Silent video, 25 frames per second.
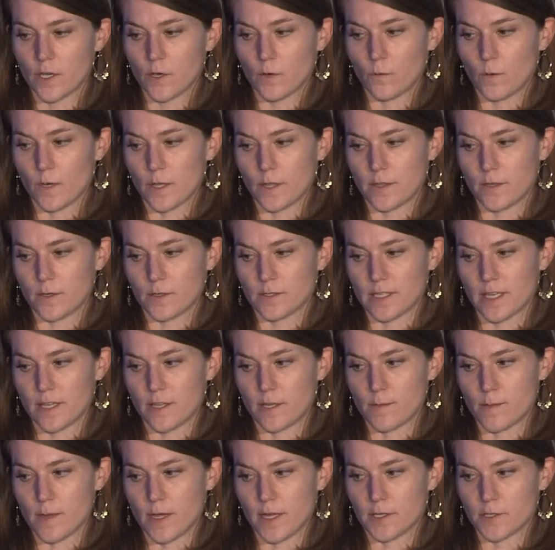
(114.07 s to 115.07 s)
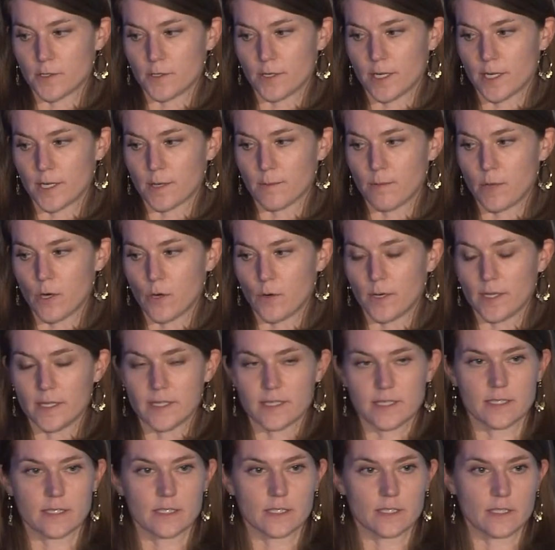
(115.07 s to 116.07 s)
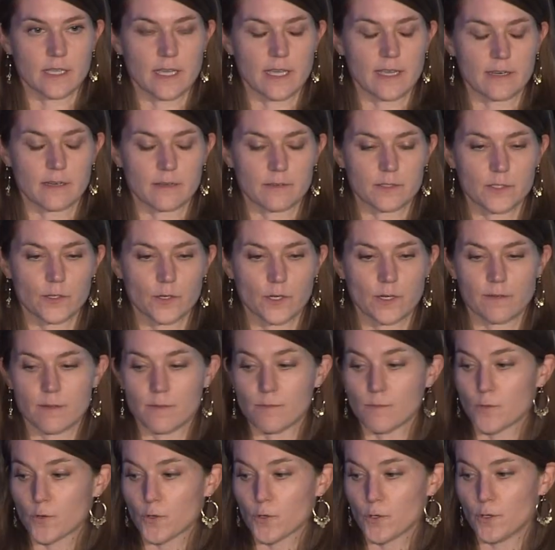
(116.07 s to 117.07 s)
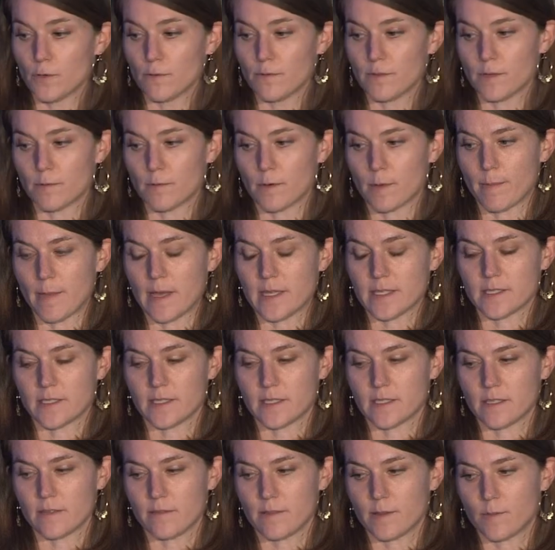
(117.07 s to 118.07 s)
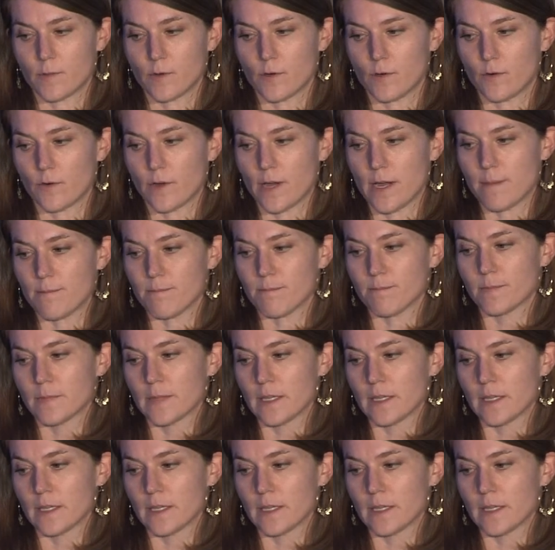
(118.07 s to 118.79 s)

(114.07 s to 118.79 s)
with those other monitoring components and sort of improve the robustness of the program.